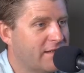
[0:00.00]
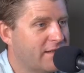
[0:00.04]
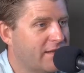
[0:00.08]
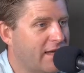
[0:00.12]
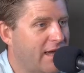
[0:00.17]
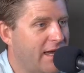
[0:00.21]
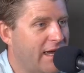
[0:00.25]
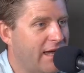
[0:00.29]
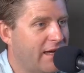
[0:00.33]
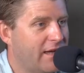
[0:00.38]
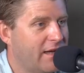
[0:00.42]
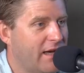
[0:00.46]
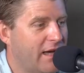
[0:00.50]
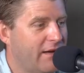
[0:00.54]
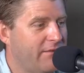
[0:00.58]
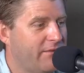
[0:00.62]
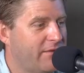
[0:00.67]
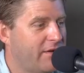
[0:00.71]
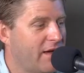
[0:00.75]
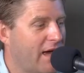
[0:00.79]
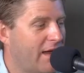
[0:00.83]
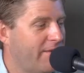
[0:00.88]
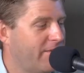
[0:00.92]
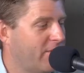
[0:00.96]
like, God,
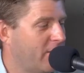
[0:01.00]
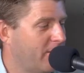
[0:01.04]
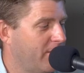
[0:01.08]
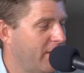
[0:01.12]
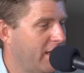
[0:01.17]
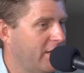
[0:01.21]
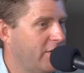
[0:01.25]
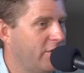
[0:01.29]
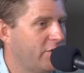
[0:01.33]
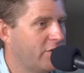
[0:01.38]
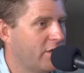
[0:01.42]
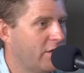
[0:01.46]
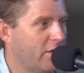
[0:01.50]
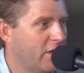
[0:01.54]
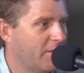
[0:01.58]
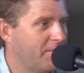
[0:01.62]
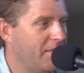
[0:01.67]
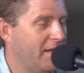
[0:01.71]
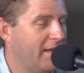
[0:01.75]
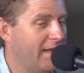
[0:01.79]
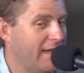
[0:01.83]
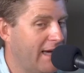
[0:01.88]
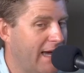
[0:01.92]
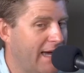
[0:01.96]
God forbid you should look me
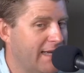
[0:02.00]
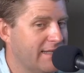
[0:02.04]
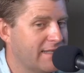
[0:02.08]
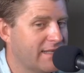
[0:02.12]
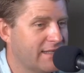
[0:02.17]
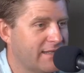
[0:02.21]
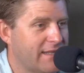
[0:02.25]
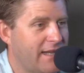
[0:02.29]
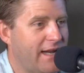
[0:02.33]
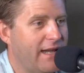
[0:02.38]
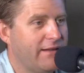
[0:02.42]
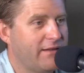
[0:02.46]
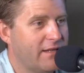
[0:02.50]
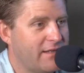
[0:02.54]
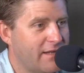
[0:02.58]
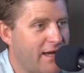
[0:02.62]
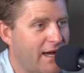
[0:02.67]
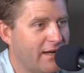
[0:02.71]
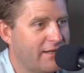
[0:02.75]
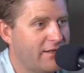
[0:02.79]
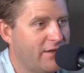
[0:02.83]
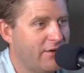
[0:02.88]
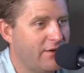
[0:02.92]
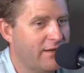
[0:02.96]
in the eyes, because then I have to
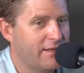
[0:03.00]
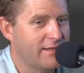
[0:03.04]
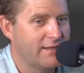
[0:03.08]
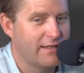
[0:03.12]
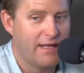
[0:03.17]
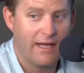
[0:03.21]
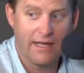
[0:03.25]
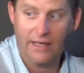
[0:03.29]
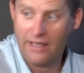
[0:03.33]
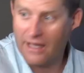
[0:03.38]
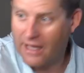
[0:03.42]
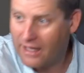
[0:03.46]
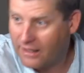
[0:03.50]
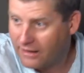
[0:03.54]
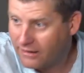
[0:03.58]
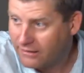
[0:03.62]
talk to you. It's like, hey.